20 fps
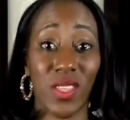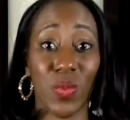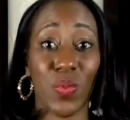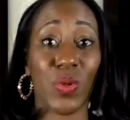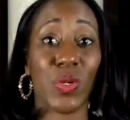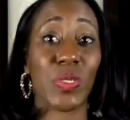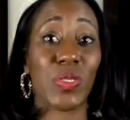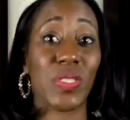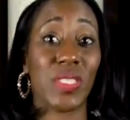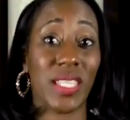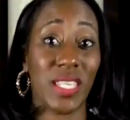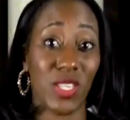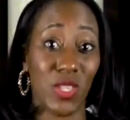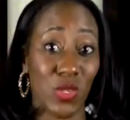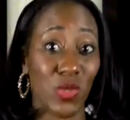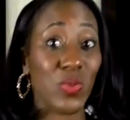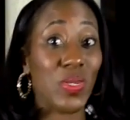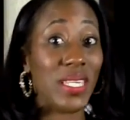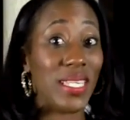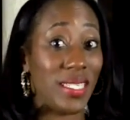the person that
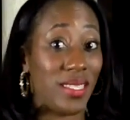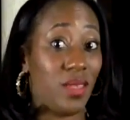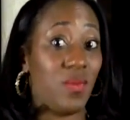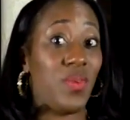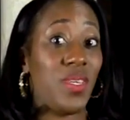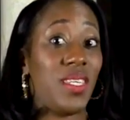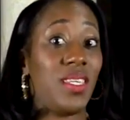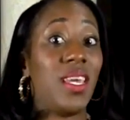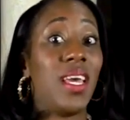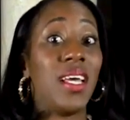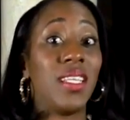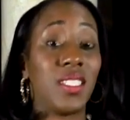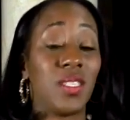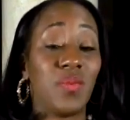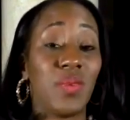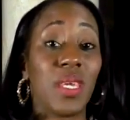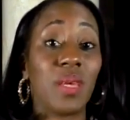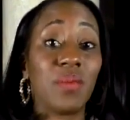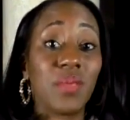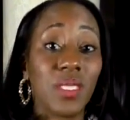you need to be
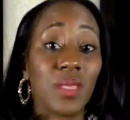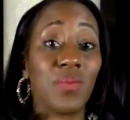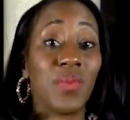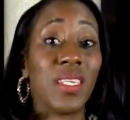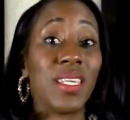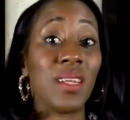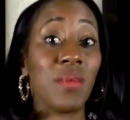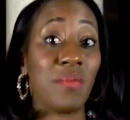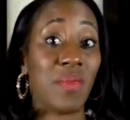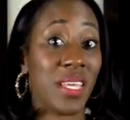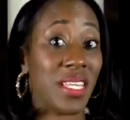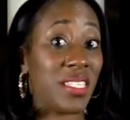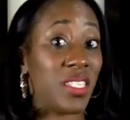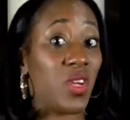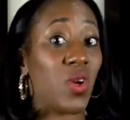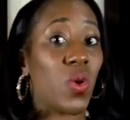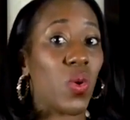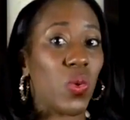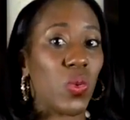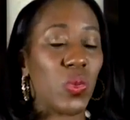able to be an
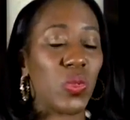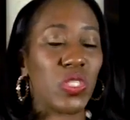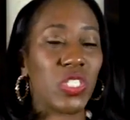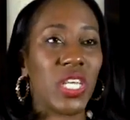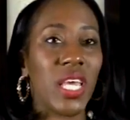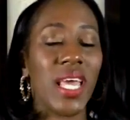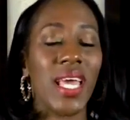amazing coach.